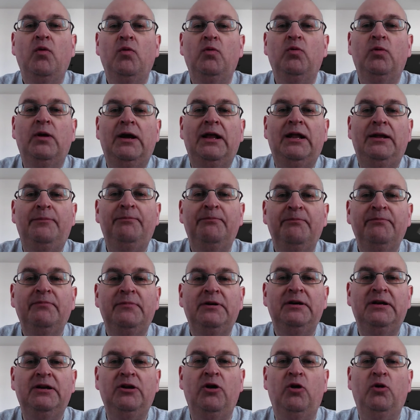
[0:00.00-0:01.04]
Well,
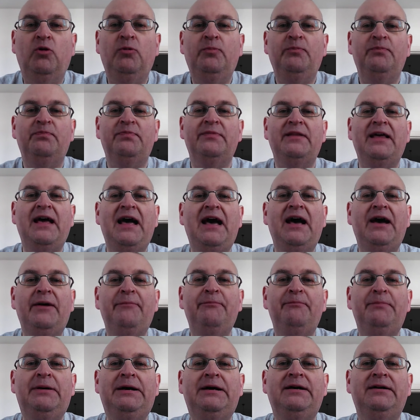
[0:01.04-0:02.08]
hello.
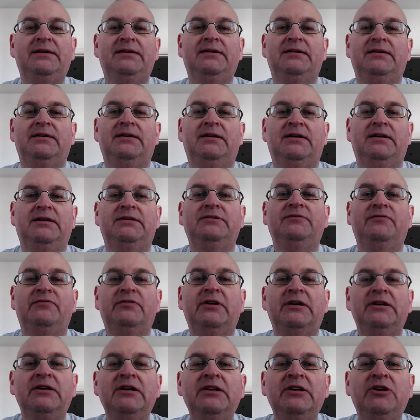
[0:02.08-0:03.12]
Um, I
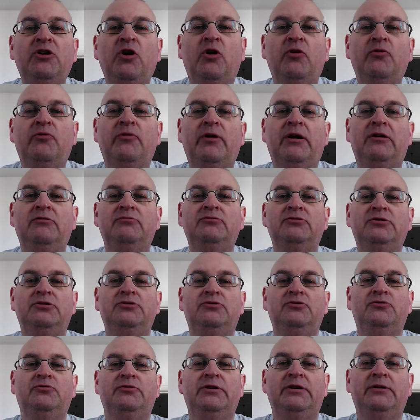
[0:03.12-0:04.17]
finally got round to
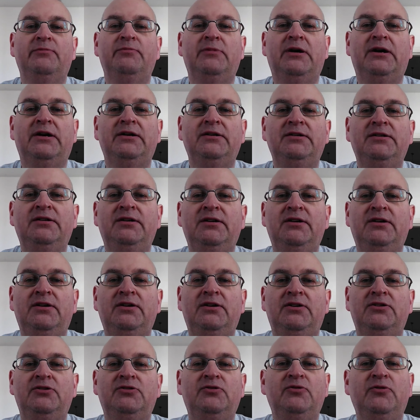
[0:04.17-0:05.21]
doing my
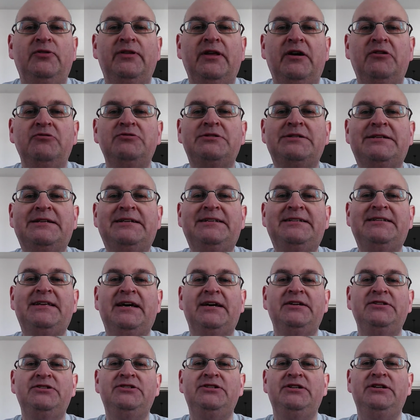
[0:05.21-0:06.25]

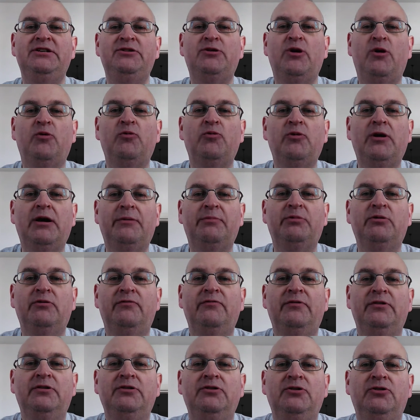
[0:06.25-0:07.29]
2019 Wrap
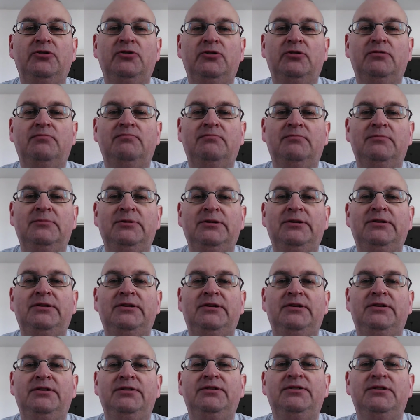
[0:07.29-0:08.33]
of the Year,
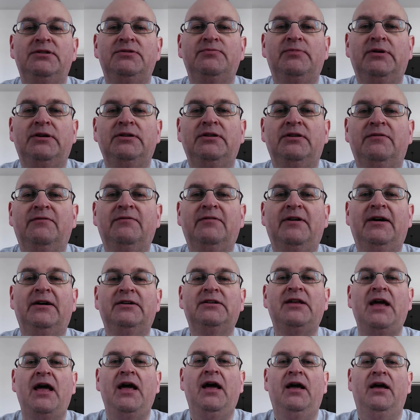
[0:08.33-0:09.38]
despite the fact